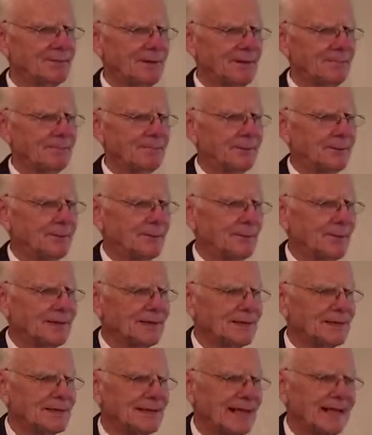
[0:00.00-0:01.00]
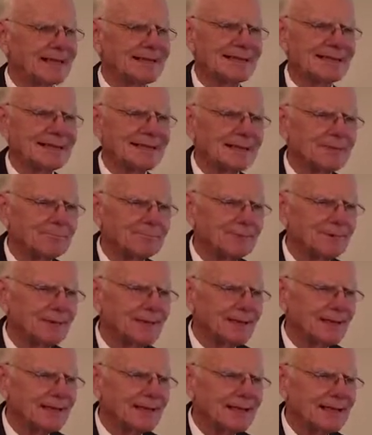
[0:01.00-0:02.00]
people was not
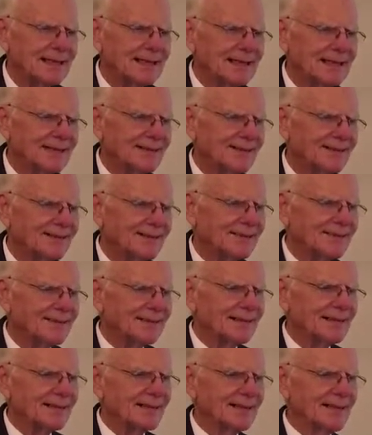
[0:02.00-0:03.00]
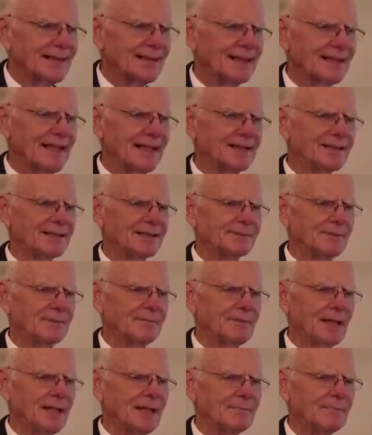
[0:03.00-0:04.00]
simply the announcement
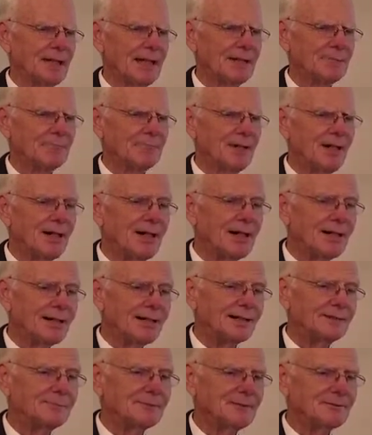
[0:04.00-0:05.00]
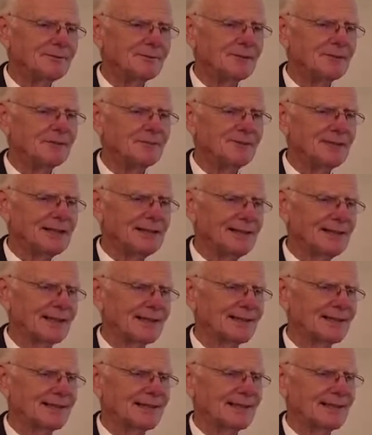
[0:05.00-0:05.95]
made by Paul before Felix.